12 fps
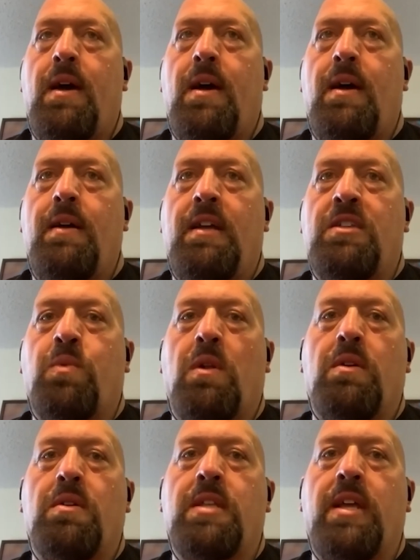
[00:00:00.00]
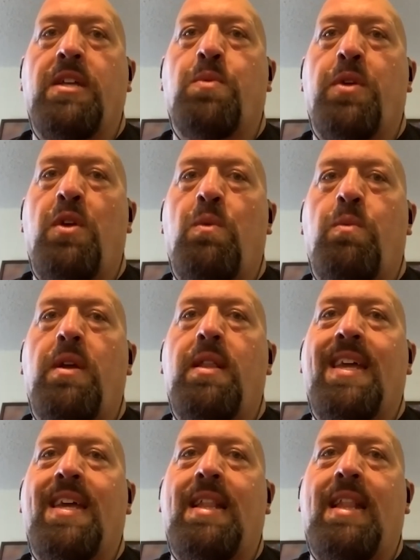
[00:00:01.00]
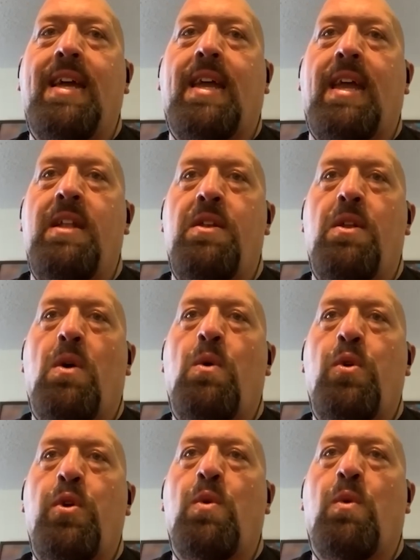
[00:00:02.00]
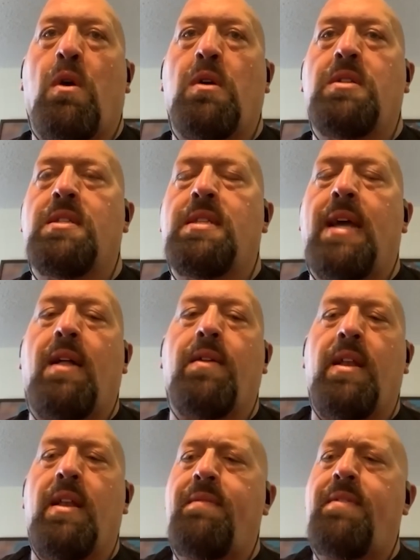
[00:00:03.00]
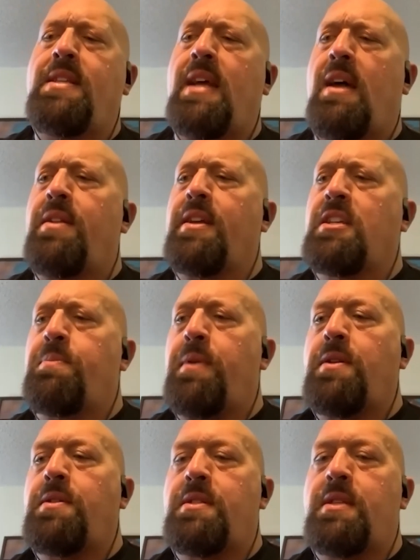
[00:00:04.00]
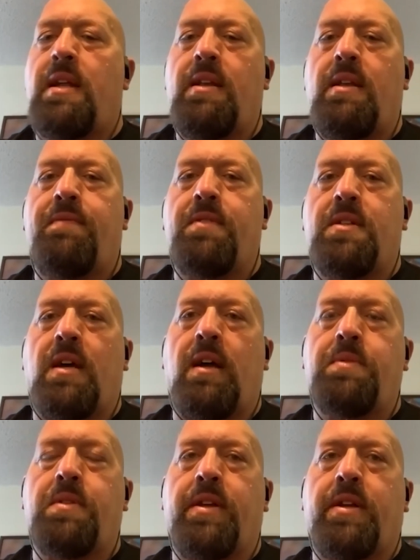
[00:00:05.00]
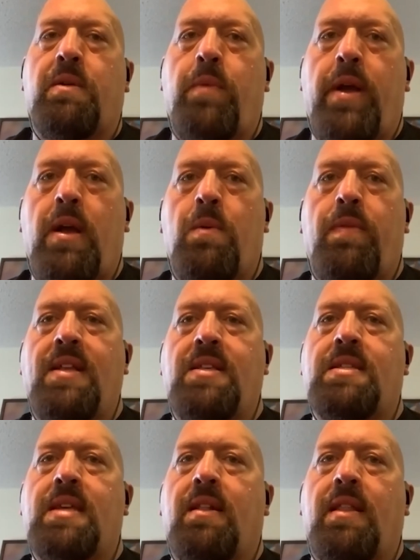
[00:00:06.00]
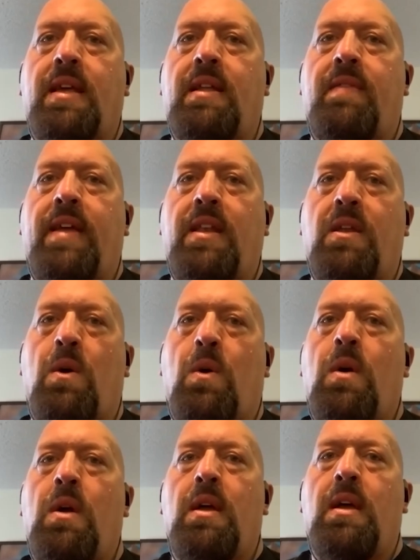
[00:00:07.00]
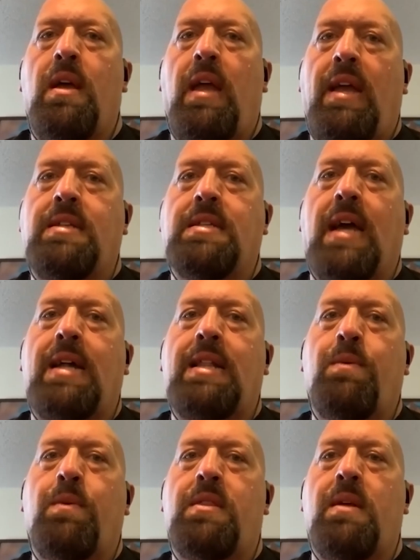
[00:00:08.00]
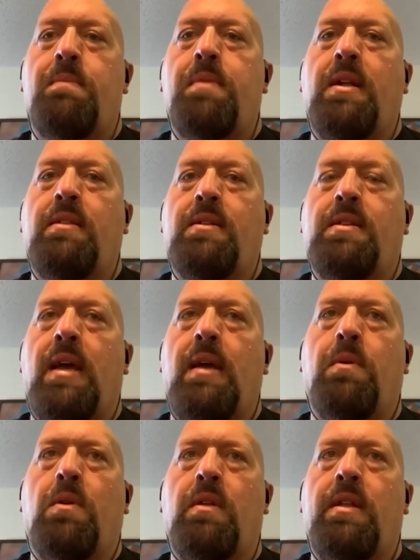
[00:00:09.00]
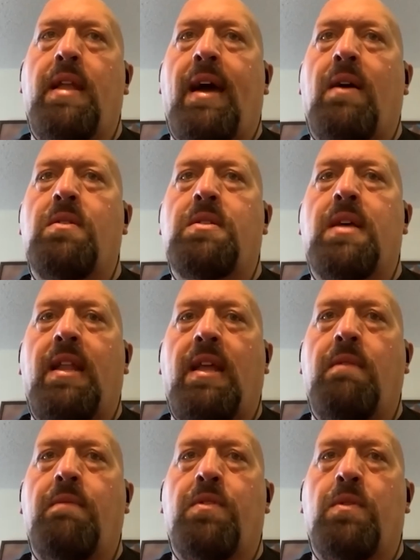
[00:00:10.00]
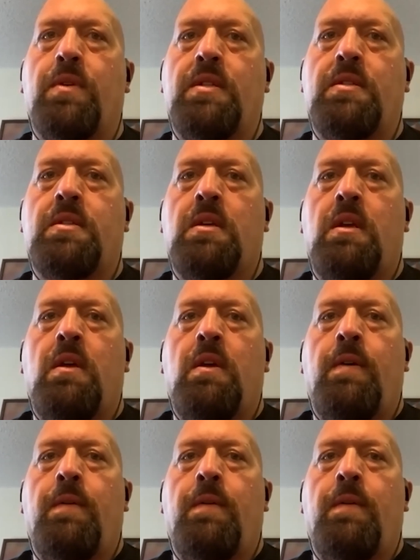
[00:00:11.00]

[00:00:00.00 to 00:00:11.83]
uh, it's one of those things where you really click and know who you are as a talent. And every talent experiences that at different times in their career where they settle in and they know exactly what they're bringing to the table. And outside influence